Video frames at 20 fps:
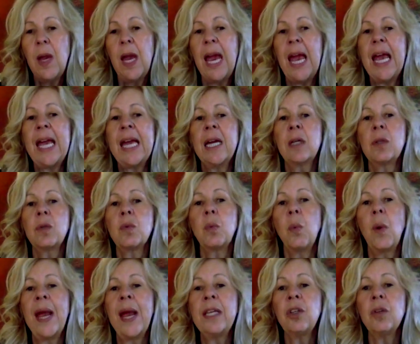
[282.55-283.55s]
And
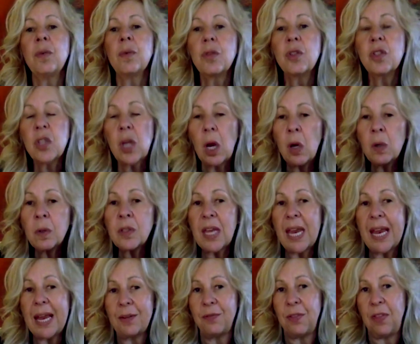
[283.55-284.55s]
when you don't
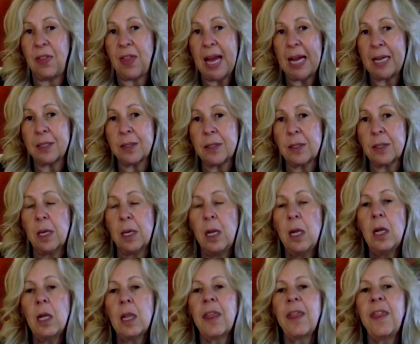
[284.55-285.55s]
have that,
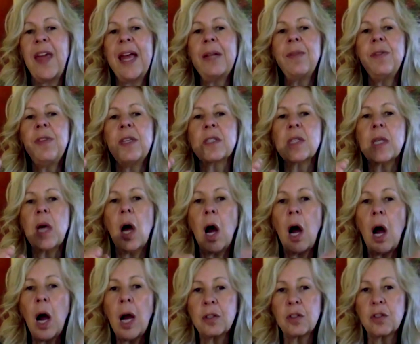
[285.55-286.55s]
then this
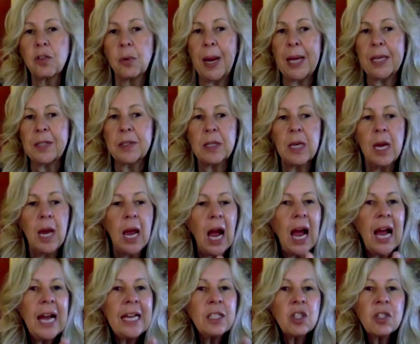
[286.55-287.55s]
heart trust,
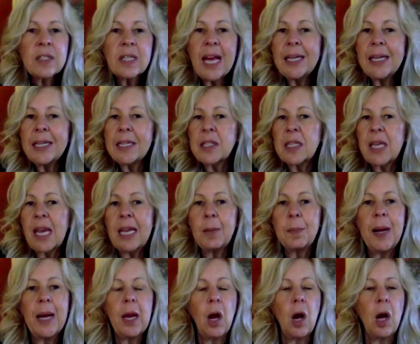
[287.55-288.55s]
I just kind of take
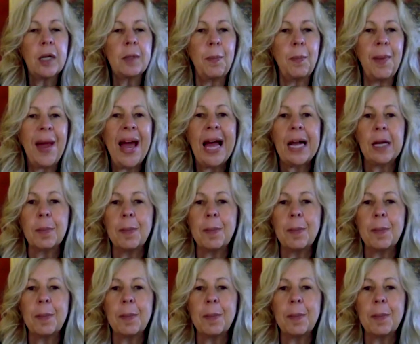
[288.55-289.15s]
my heart back.